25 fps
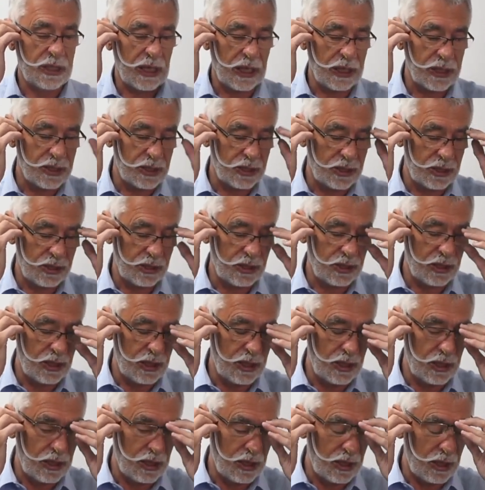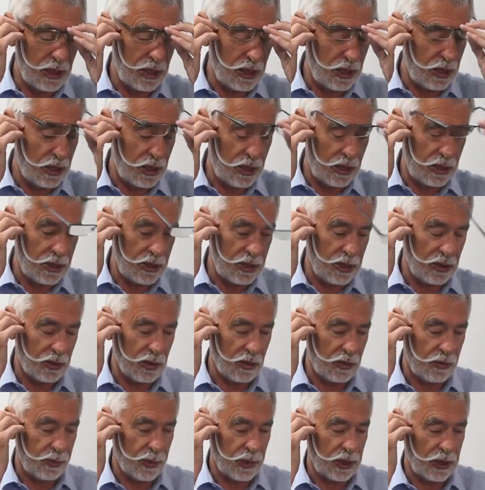test.
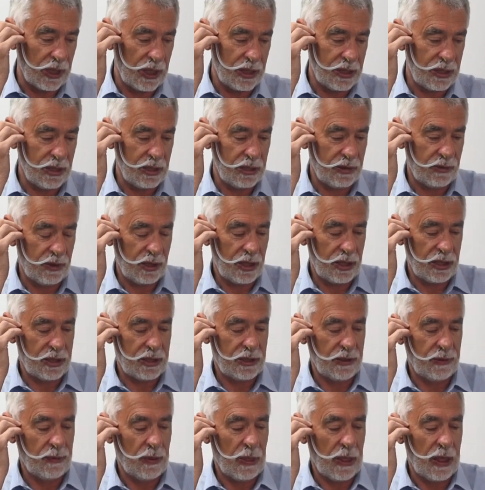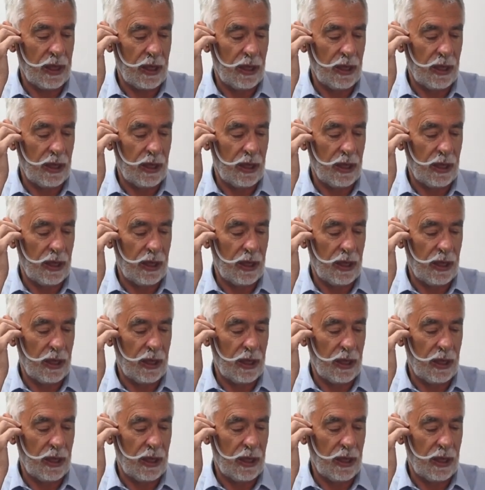Take off my glasses for this.